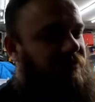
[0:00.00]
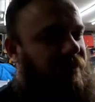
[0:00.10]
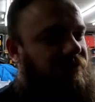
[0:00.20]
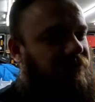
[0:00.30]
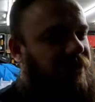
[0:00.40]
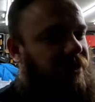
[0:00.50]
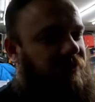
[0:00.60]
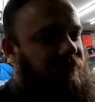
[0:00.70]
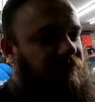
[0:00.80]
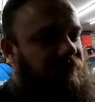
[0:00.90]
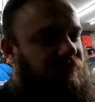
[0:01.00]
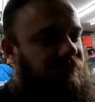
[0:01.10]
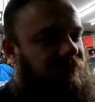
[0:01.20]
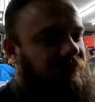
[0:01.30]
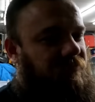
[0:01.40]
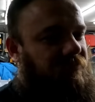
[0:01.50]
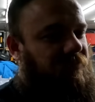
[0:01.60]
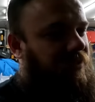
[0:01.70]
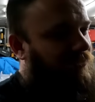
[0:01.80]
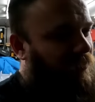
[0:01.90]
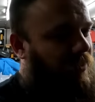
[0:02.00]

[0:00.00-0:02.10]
around town and if it